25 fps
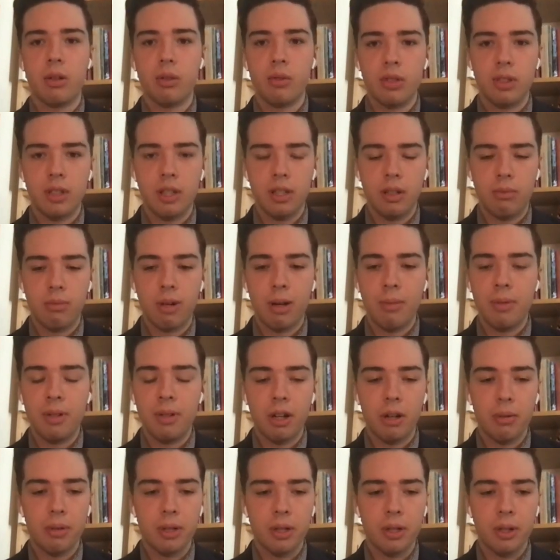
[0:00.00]
hosted a
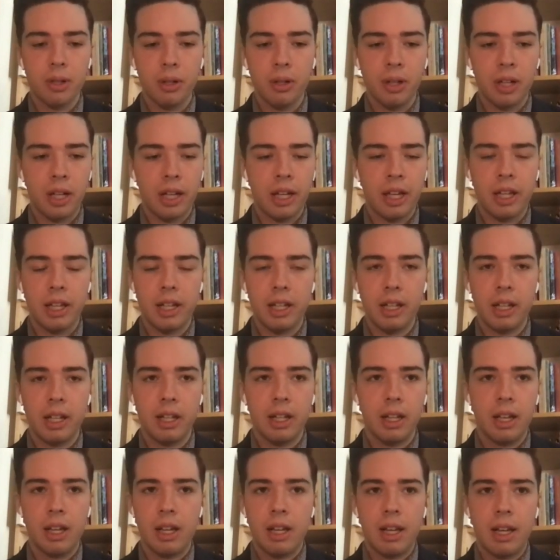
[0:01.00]
webinar with her, and then
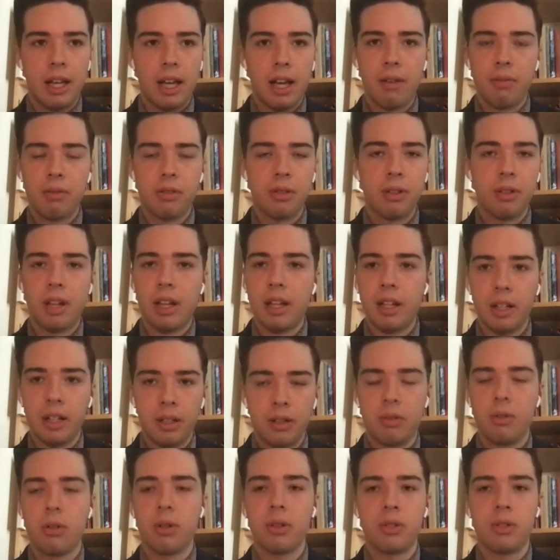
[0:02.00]
after that, I
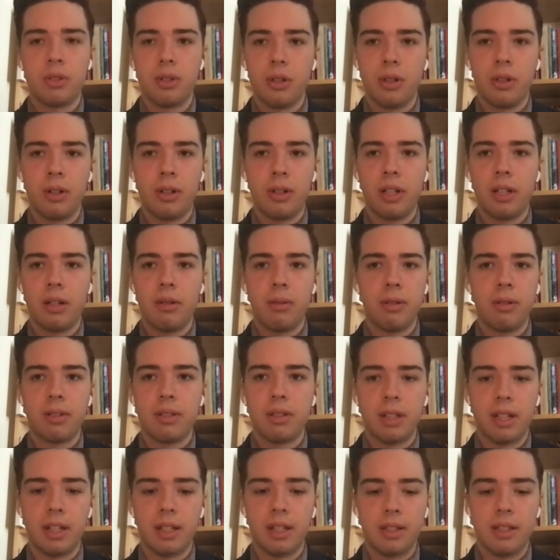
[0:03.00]
endorsed her, and I was
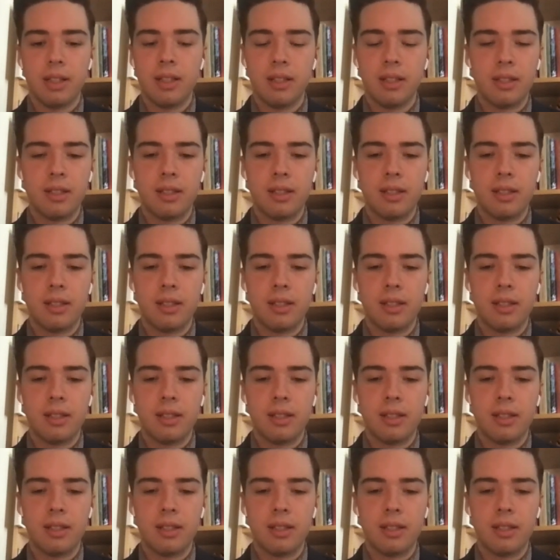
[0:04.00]
like, "This